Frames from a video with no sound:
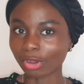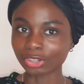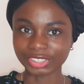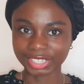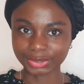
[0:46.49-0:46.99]
on
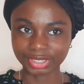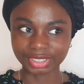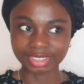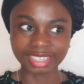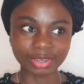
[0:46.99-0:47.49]

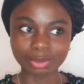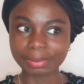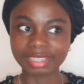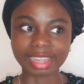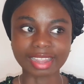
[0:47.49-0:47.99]
graduation day will be
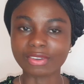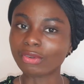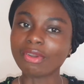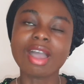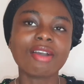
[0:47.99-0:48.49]
like, oh,